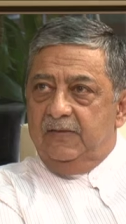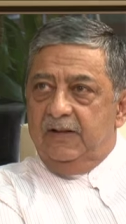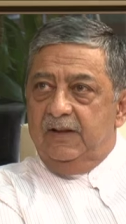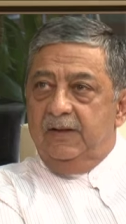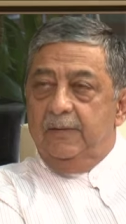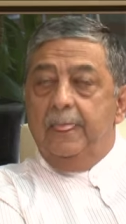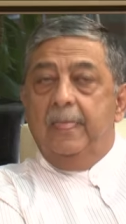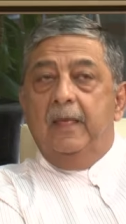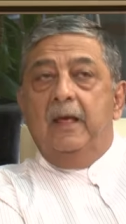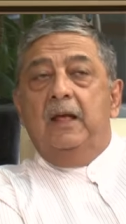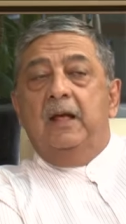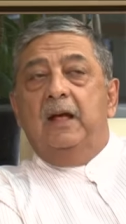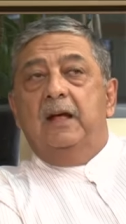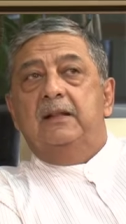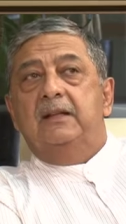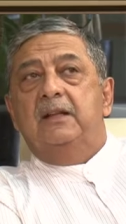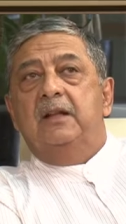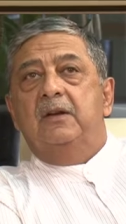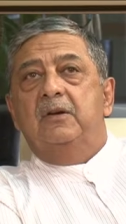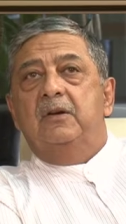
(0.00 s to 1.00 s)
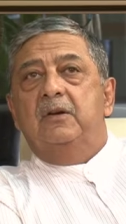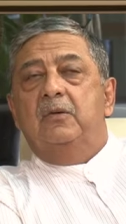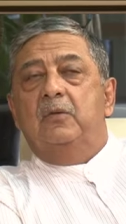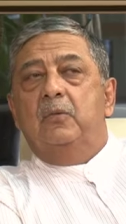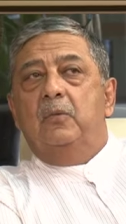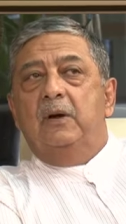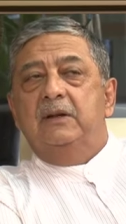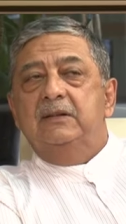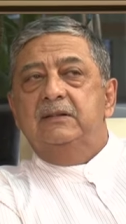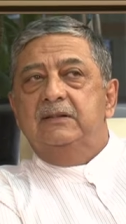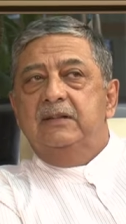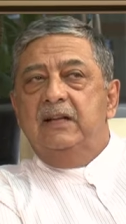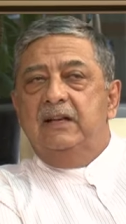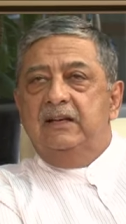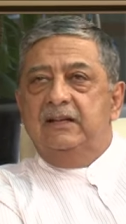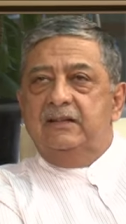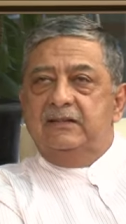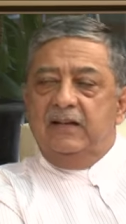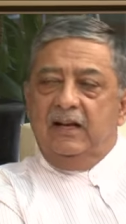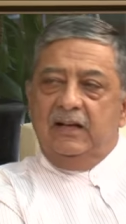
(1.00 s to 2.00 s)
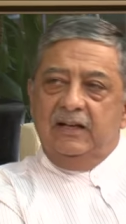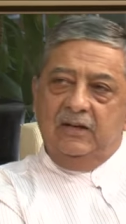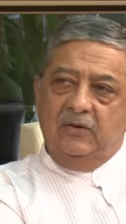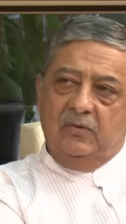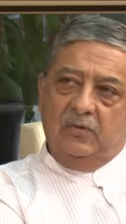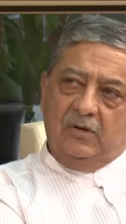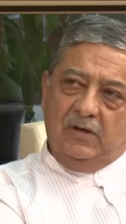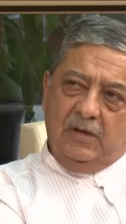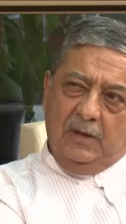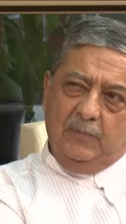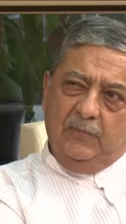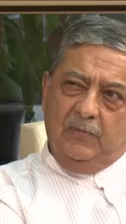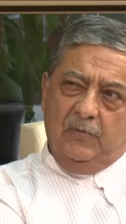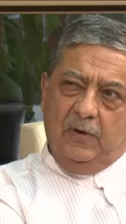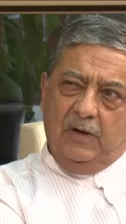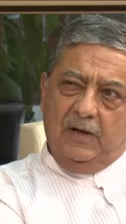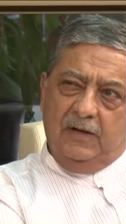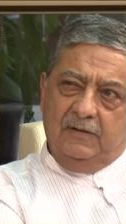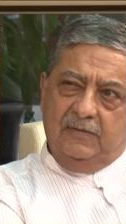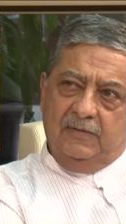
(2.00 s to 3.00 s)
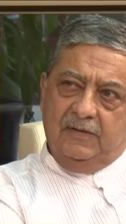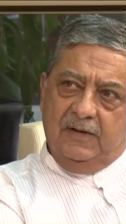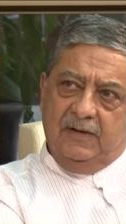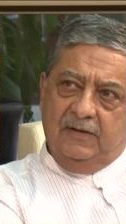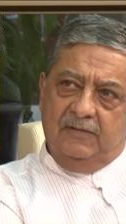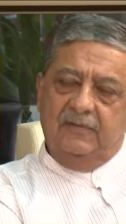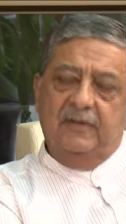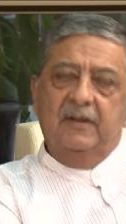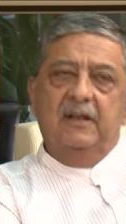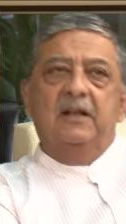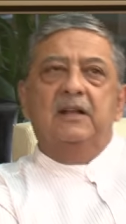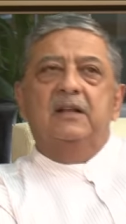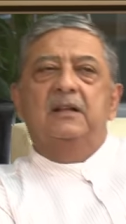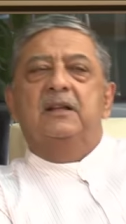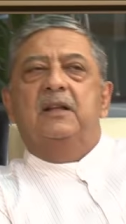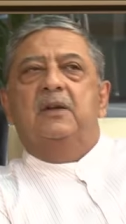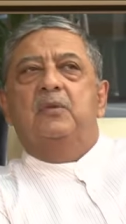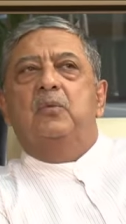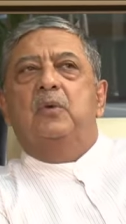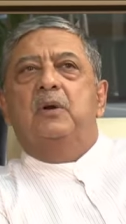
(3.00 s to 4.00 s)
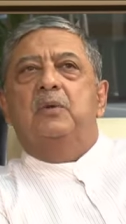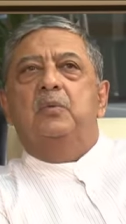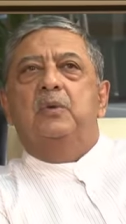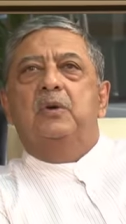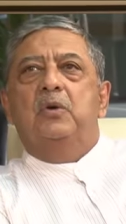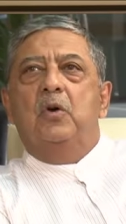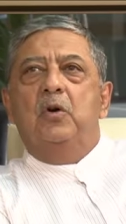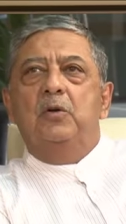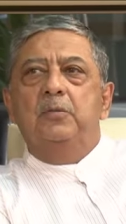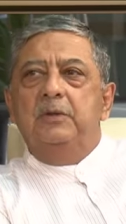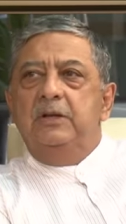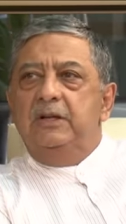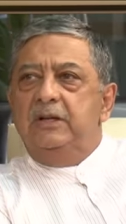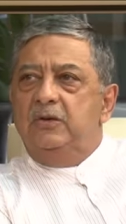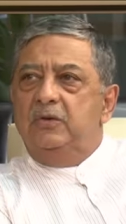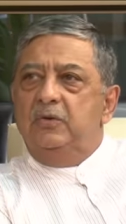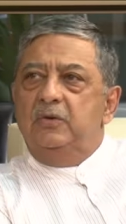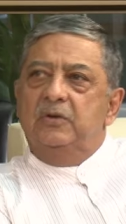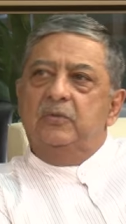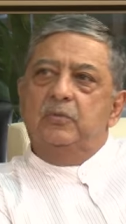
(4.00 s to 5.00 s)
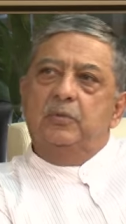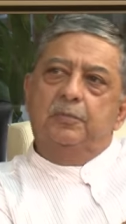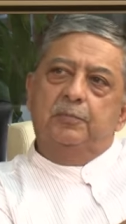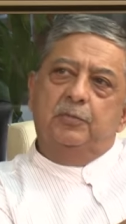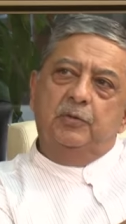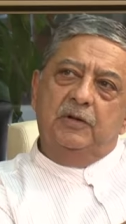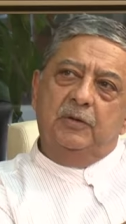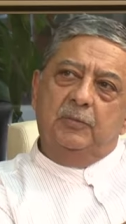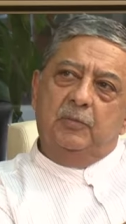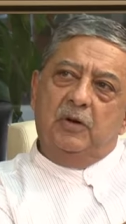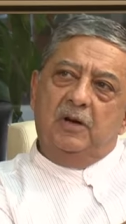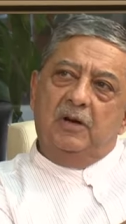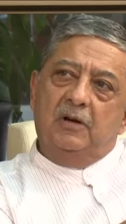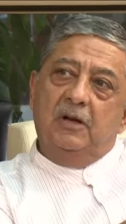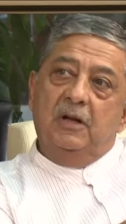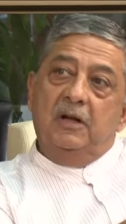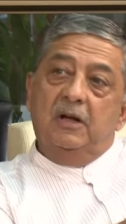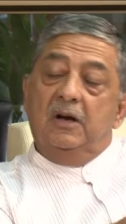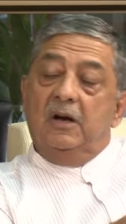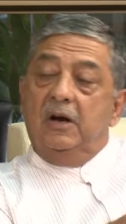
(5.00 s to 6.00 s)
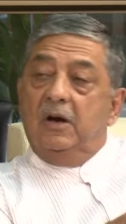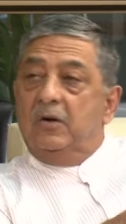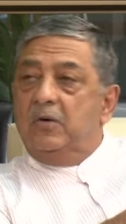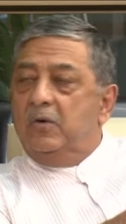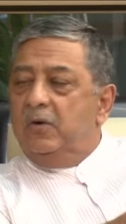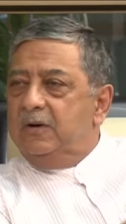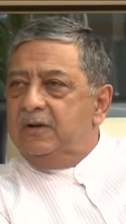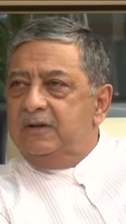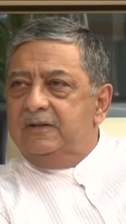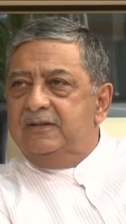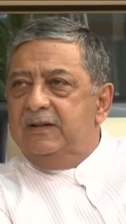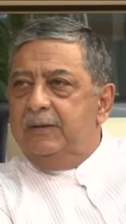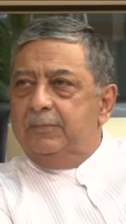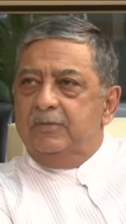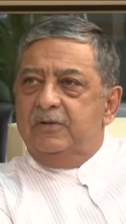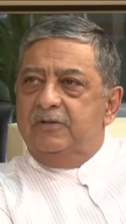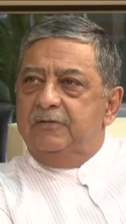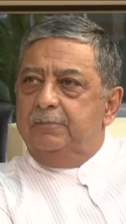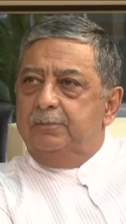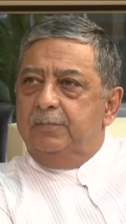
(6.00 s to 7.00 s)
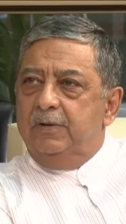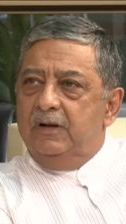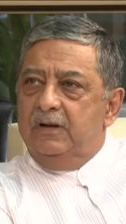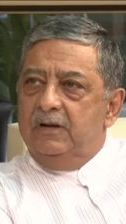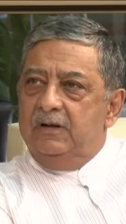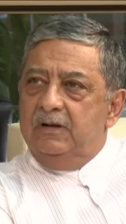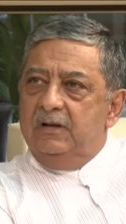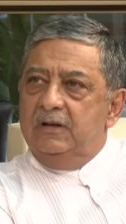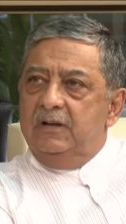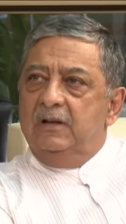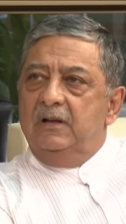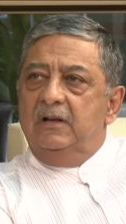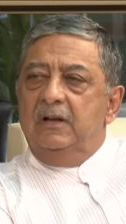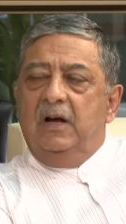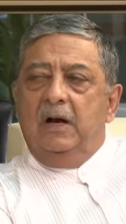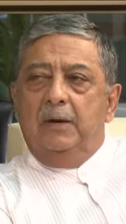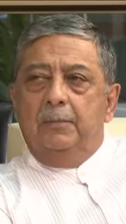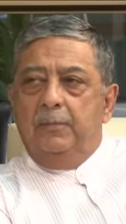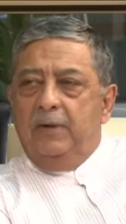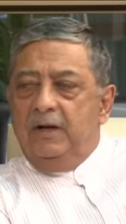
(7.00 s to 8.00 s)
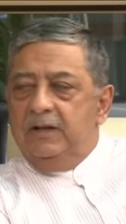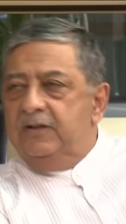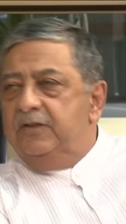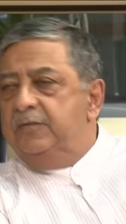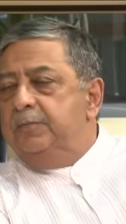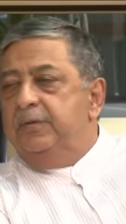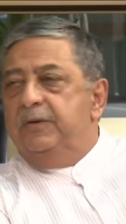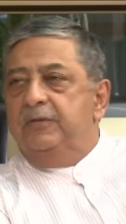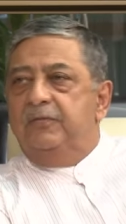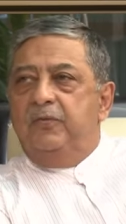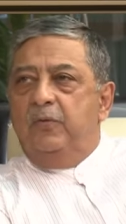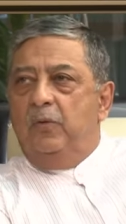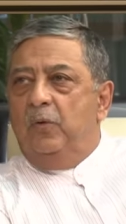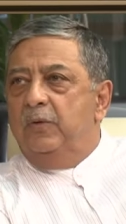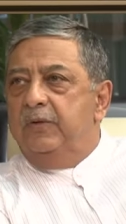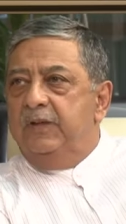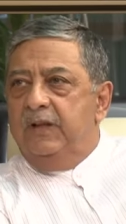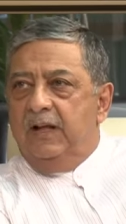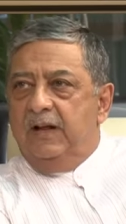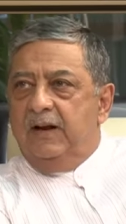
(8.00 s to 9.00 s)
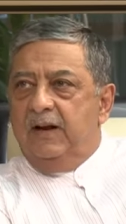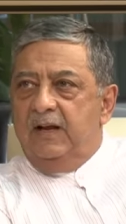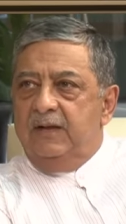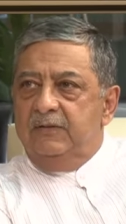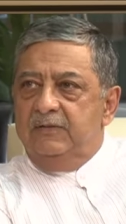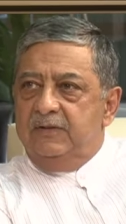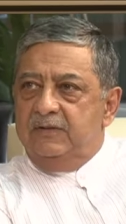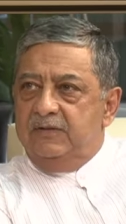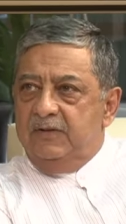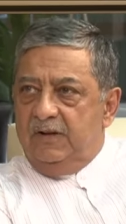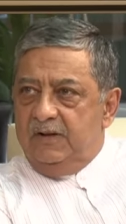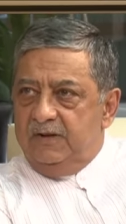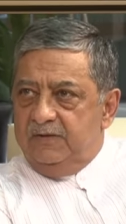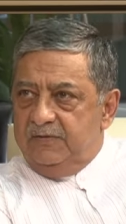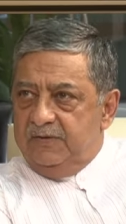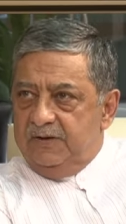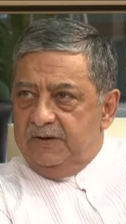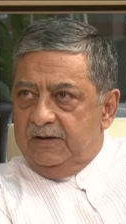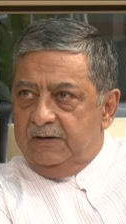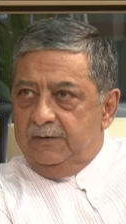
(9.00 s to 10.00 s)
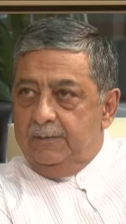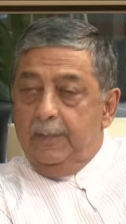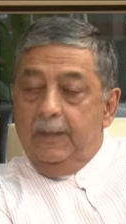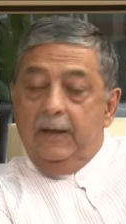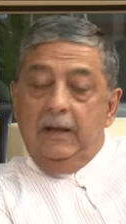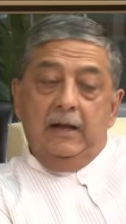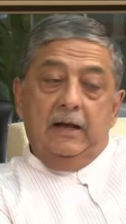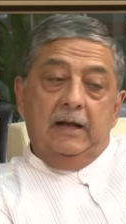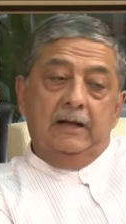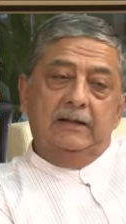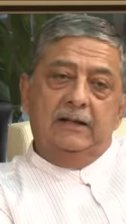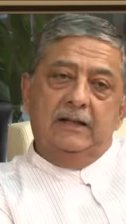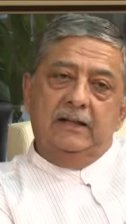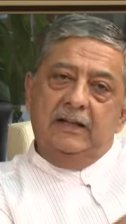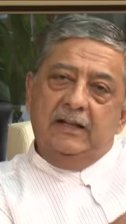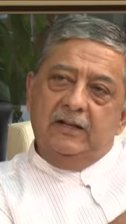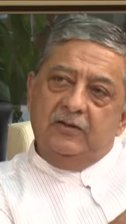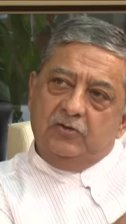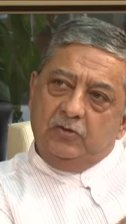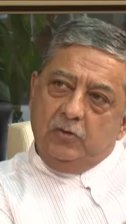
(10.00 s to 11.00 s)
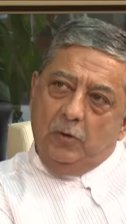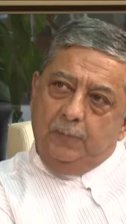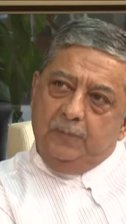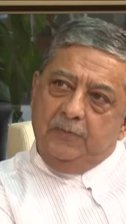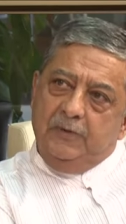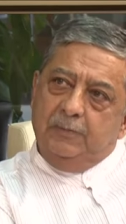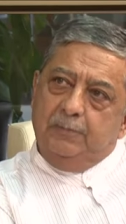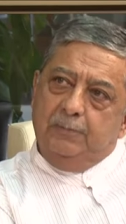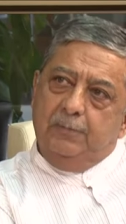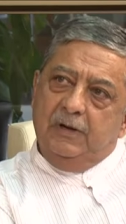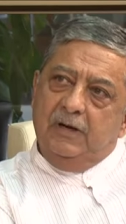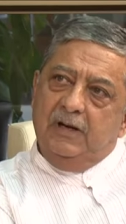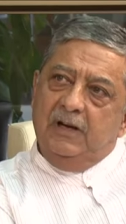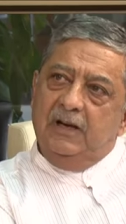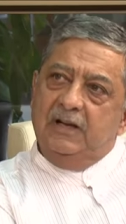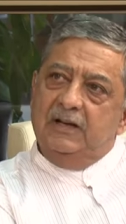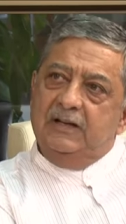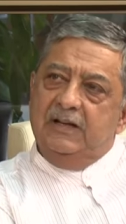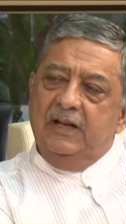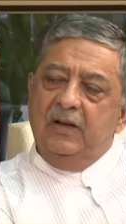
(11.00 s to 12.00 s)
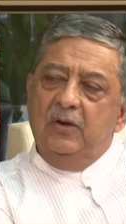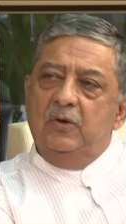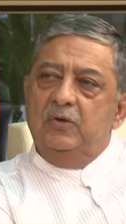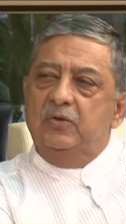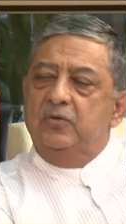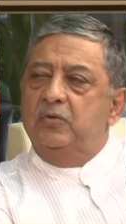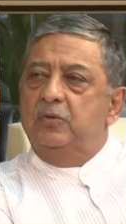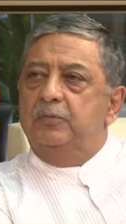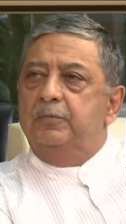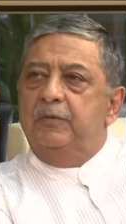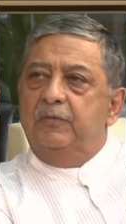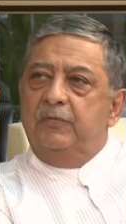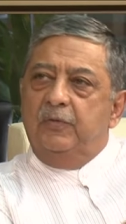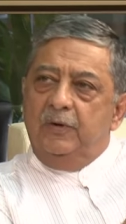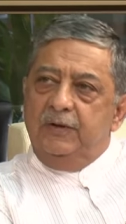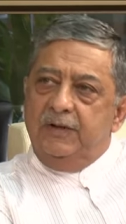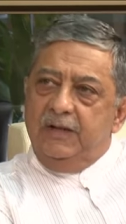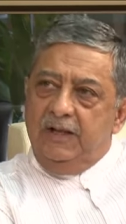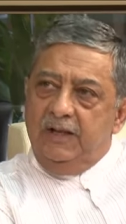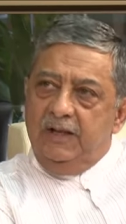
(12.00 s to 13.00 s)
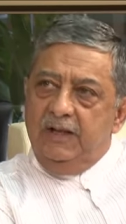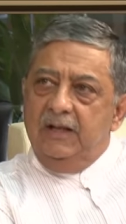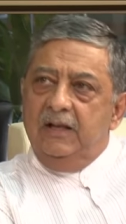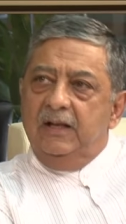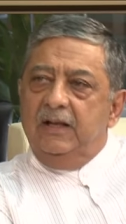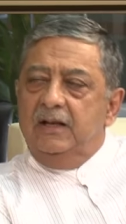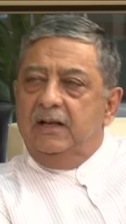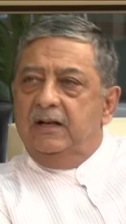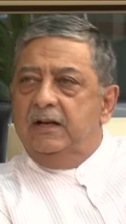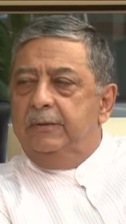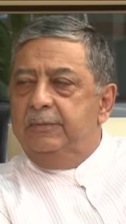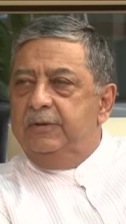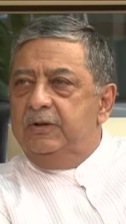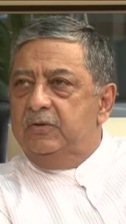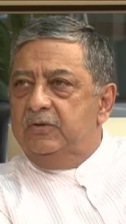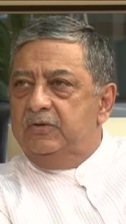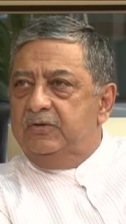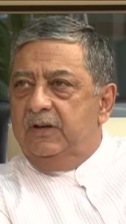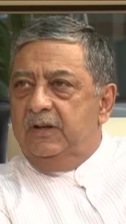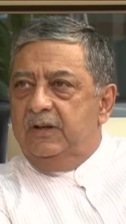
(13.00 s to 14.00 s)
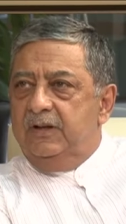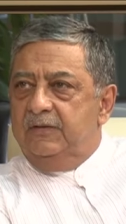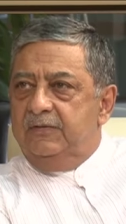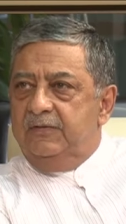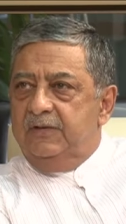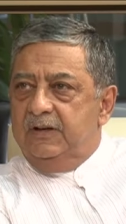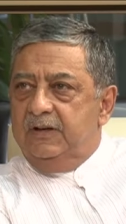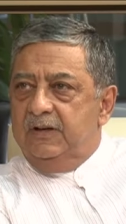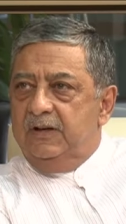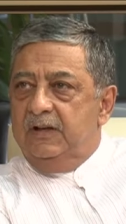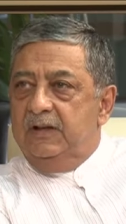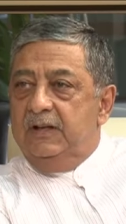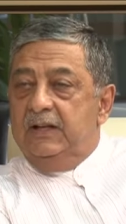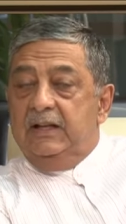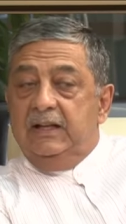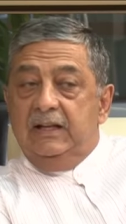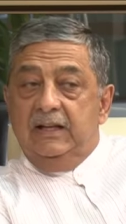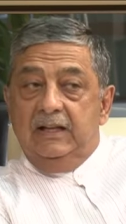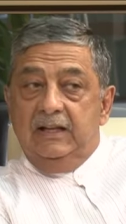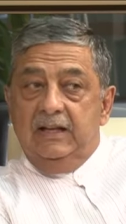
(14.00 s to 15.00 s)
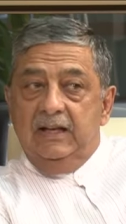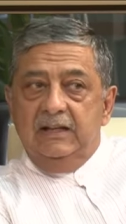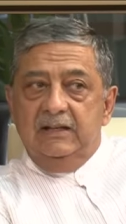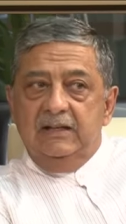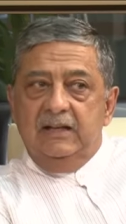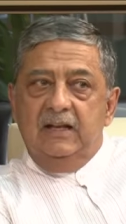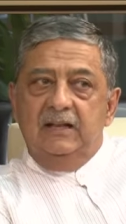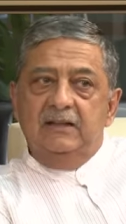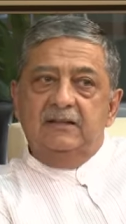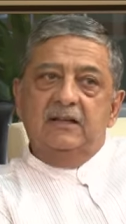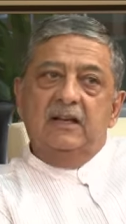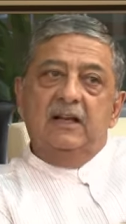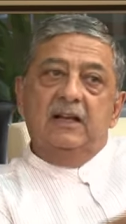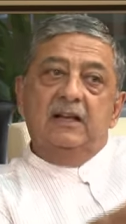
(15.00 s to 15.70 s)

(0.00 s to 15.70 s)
there. And then once they're deciding to come for IVF, then what we normally do is we put them on a contraceptive pill a month before they arrive in South Africa. And then they stop the pill a day or 2 before they coming to South Africa. In that case,